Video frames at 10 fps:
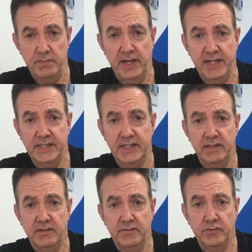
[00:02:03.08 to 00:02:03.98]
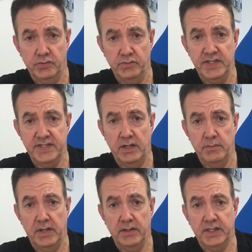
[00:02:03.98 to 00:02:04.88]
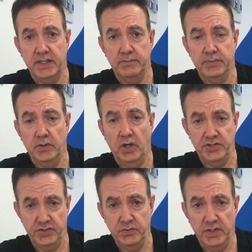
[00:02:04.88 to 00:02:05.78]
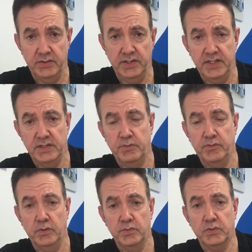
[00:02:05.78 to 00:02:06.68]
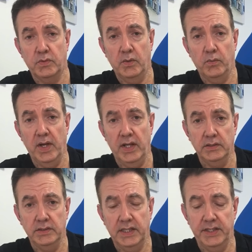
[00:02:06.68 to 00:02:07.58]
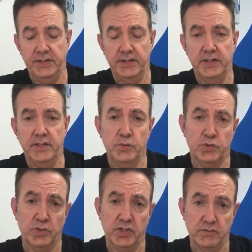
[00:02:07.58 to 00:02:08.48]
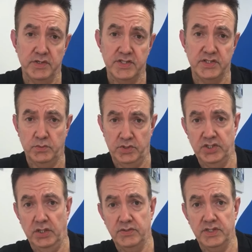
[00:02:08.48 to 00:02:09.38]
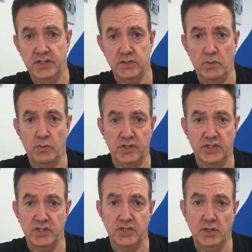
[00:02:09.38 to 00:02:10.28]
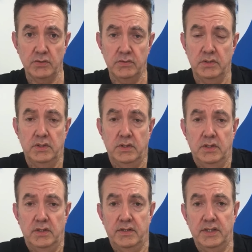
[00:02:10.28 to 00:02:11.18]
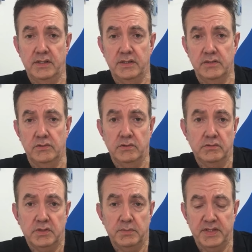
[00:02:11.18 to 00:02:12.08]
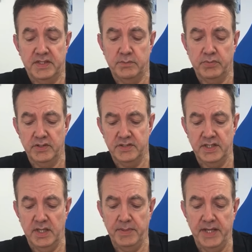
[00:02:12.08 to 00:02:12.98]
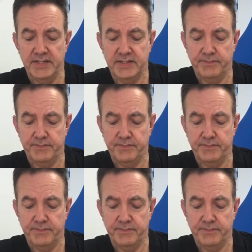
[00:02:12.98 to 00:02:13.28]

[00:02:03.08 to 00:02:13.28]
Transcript: mainly for the retail market, but I do know that this performs quite well, and it was one of the reasons that we chose it, because we want to show things or competitor products at their best.